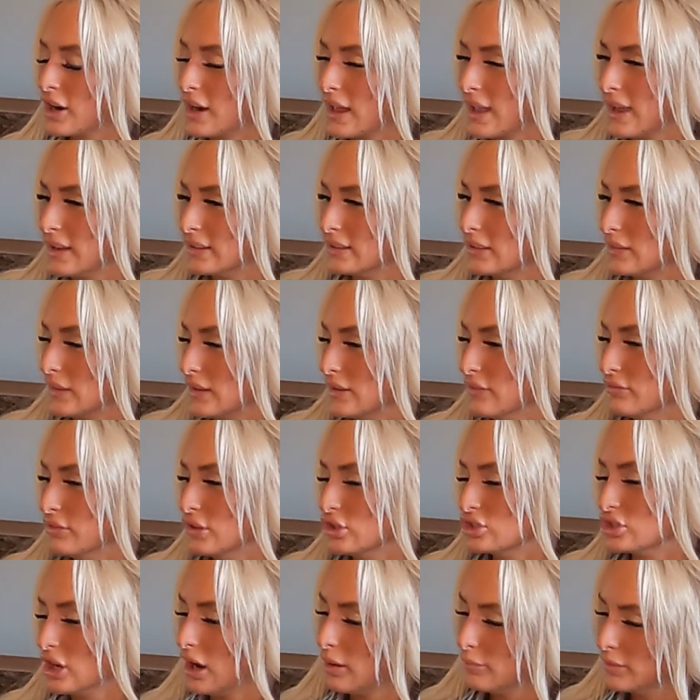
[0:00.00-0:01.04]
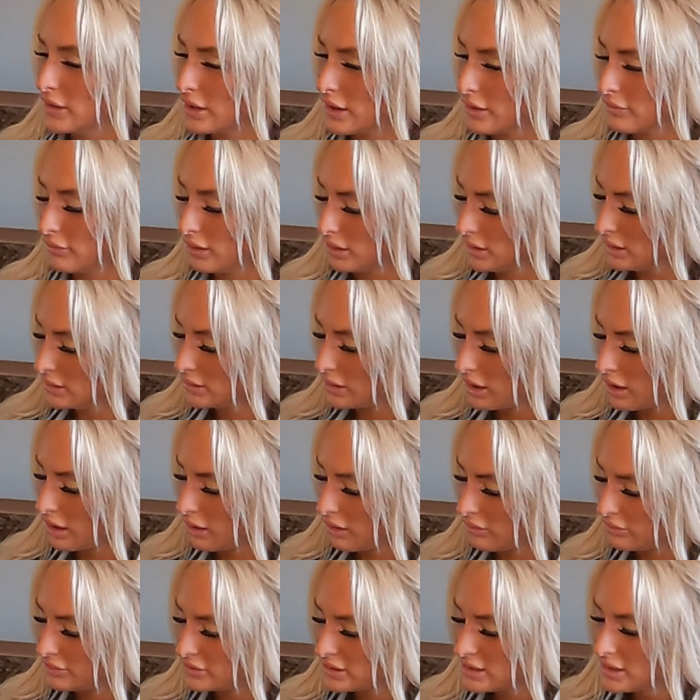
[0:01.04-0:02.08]
I had to leave the job that I really
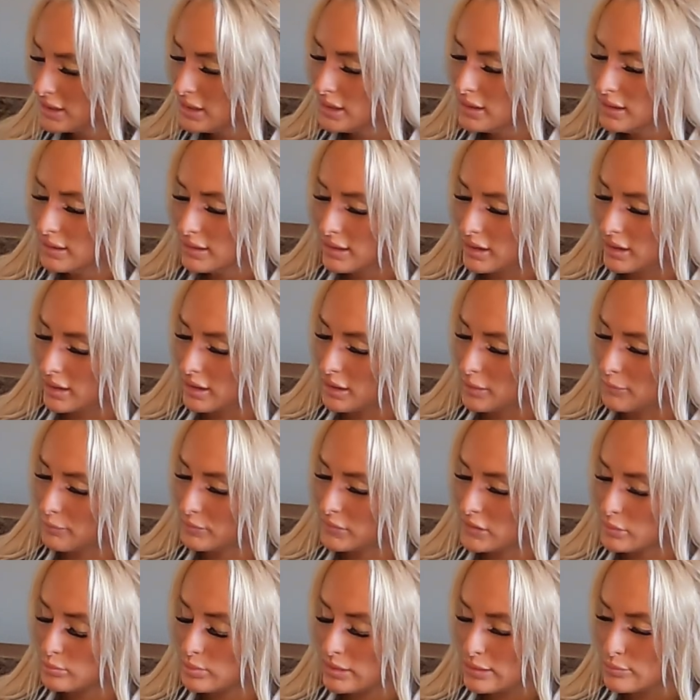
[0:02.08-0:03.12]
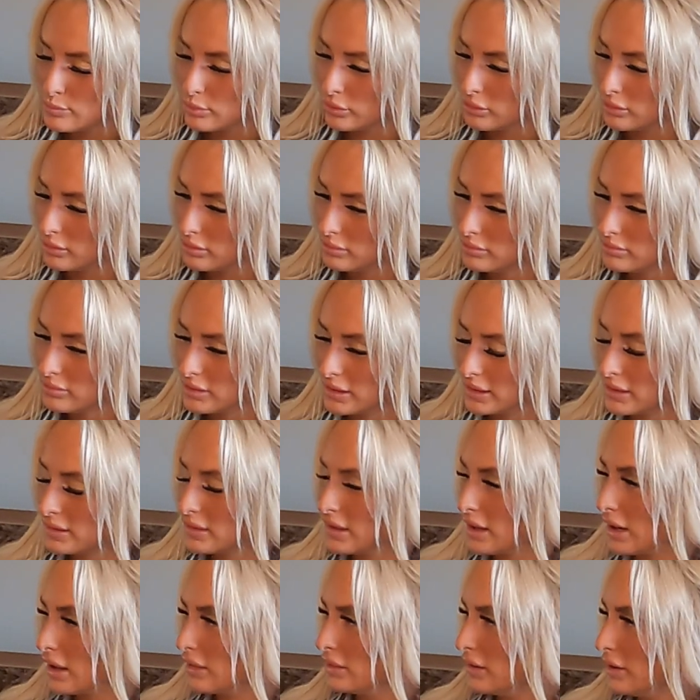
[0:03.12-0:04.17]
loved, the people like
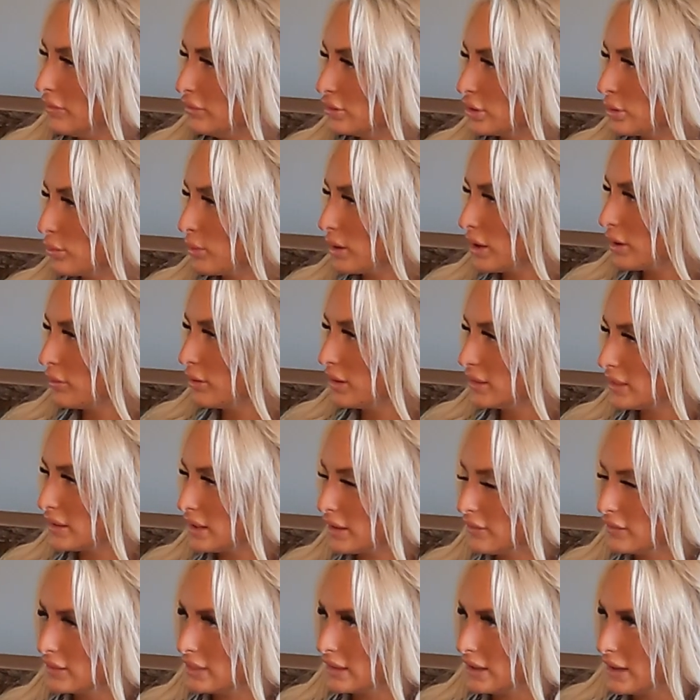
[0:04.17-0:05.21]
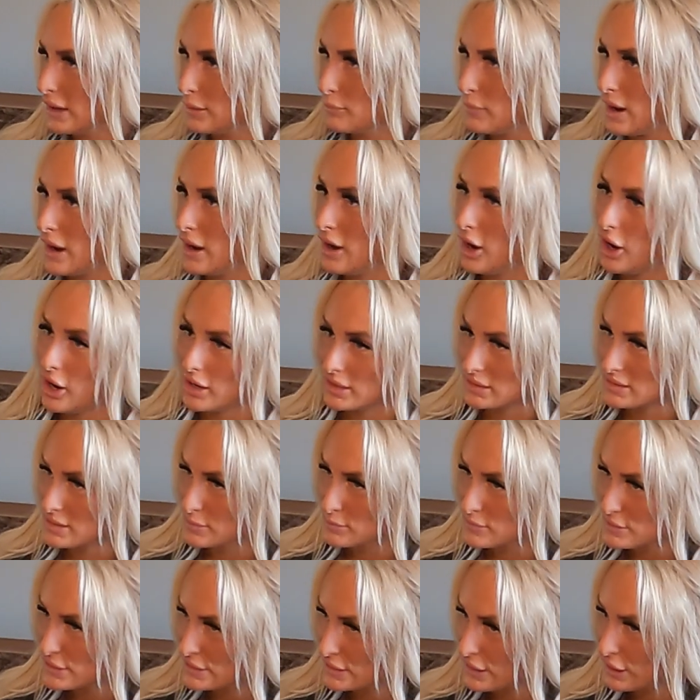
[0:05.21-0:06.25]
that I love to work with and everything, my awesome
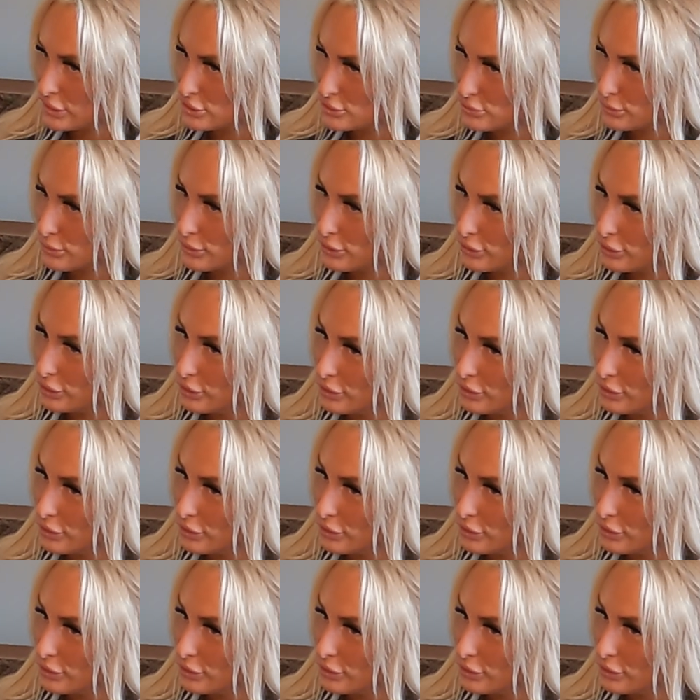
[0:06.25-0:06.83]
schedule,